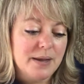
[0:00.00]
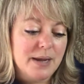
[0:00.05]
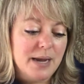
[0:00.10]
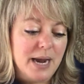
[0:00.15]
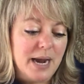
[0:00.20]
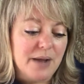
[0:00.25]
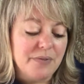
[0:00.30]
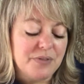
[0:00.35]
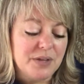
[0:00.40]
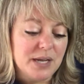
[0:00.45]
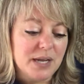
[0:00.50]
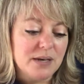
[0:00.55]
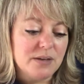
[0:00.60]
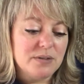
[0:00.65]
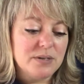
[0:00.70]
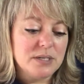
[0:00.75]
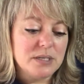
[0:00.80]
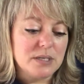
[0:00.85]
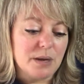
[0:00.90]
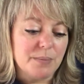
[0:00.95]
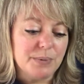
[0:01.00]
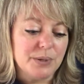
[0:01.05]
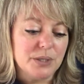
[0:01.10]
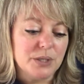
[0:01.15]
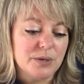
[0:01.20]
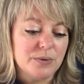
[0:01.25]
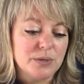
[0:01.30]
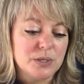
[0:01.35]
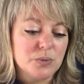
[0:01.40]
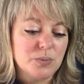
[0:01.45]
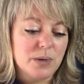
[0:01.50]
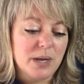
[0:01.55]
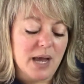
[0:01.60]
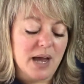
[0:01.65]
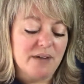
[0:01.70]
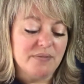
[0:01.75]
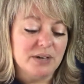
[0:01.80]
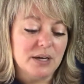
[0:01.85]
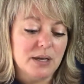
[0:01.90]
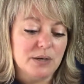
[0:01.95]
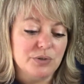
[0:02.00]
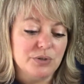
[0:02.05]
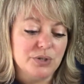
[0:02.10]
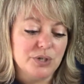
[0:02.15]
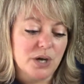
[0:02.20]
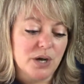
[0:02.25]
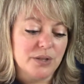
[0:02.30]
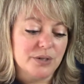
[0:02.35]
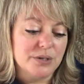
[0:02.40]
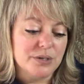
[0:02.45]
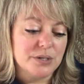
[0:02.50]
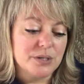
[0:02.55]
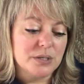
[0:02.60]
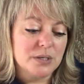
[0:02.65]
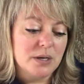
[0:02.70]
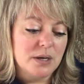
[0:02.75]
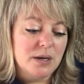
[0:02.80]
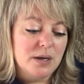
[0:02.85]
At the end of the summer, Lewis would have $100.